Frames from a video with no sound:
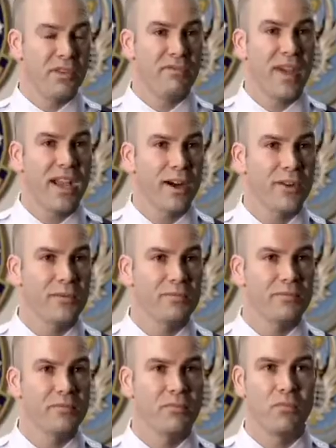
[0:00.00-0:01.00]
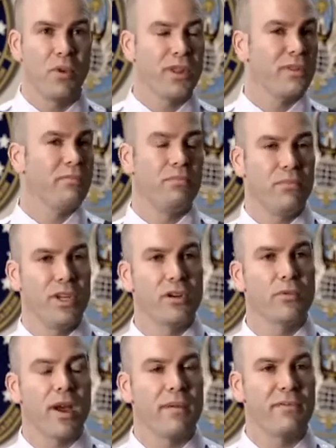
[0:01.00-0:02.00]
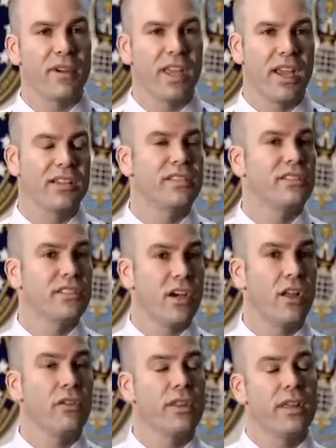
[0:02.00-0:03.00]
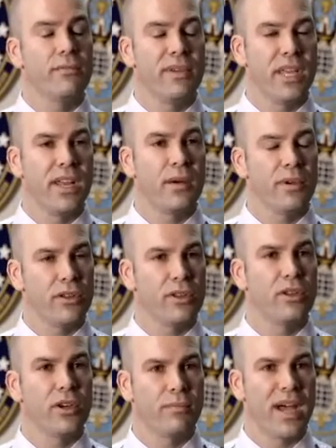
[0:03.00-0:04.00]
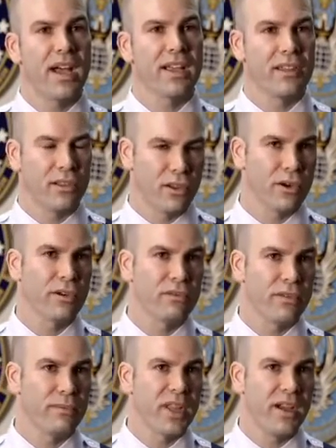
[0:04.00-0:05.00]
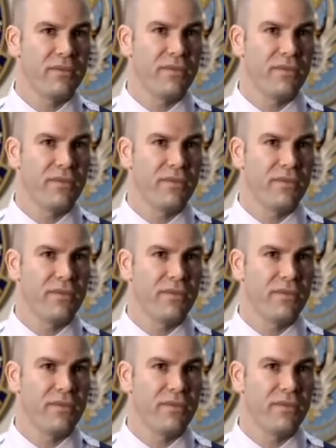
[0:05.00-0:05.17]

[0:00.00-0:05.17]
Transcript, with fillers: to fail with little ramifications other than being able to look back and learn from that